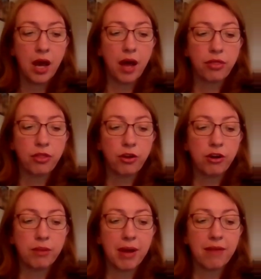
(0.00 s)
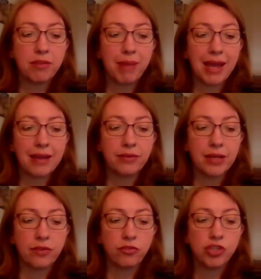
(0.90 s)
A third above the bass
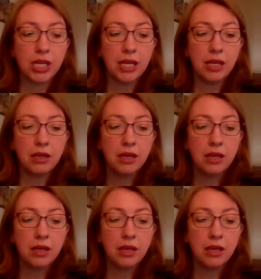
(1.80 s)
is G,